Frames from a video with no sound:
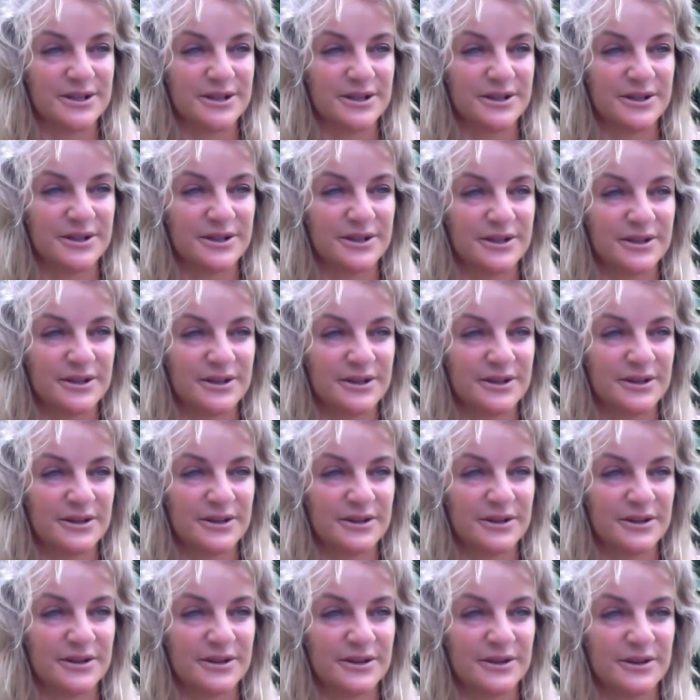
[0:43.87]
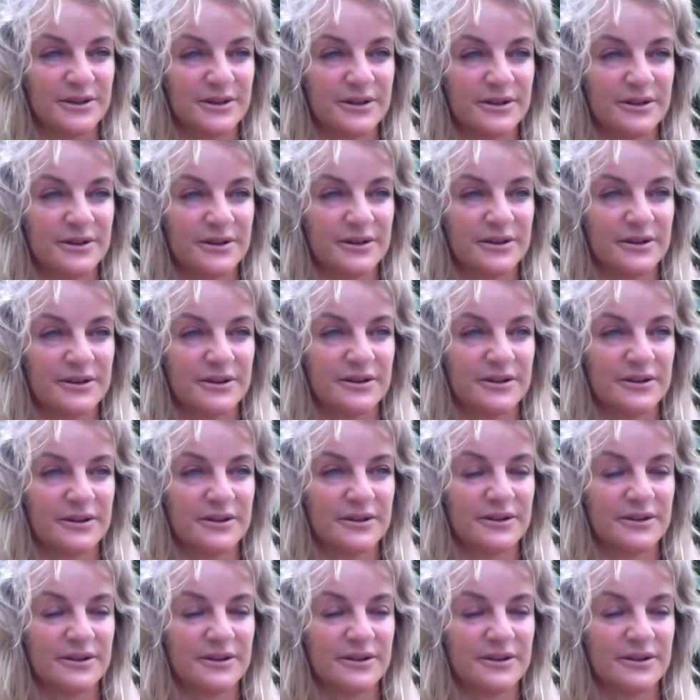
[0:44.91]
Nobody speaks.